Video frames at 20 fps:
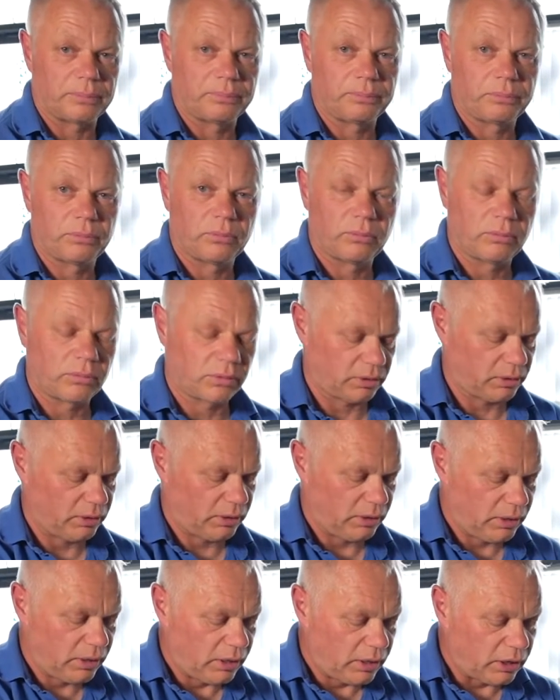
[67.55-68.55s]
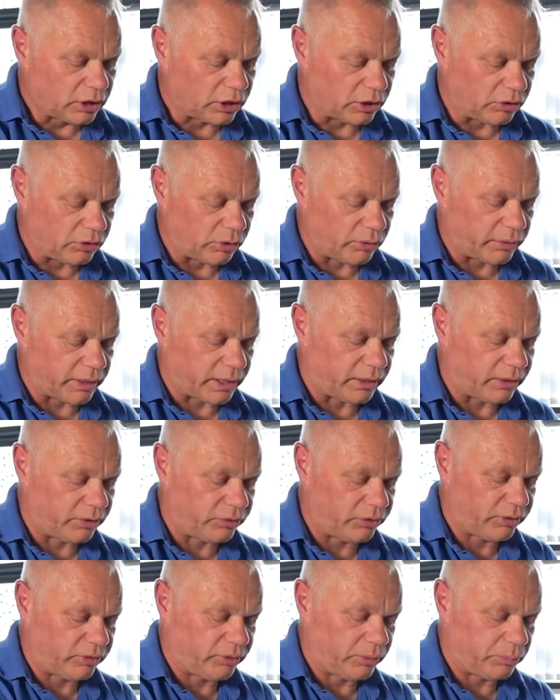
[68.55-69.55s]
You can do that in a
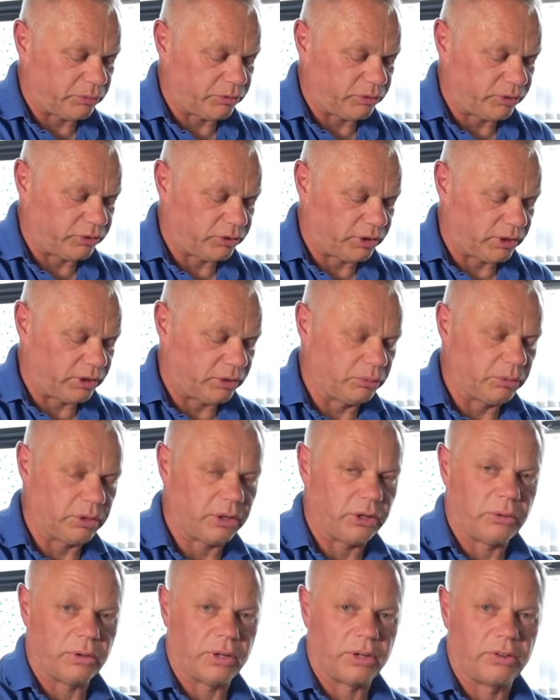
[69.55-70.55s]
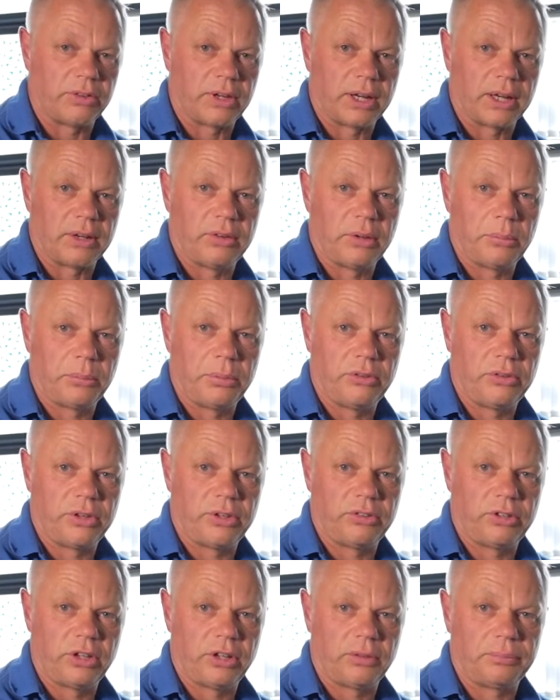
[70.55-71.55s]
sitting position, you can do it in a standing
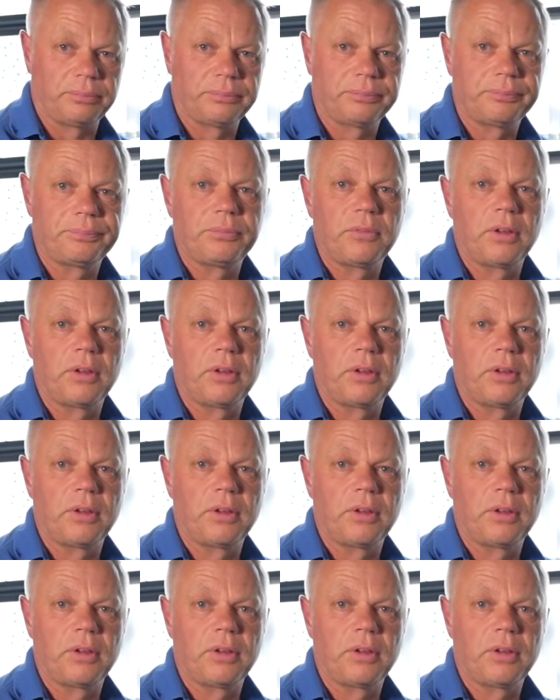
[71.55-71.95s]
position,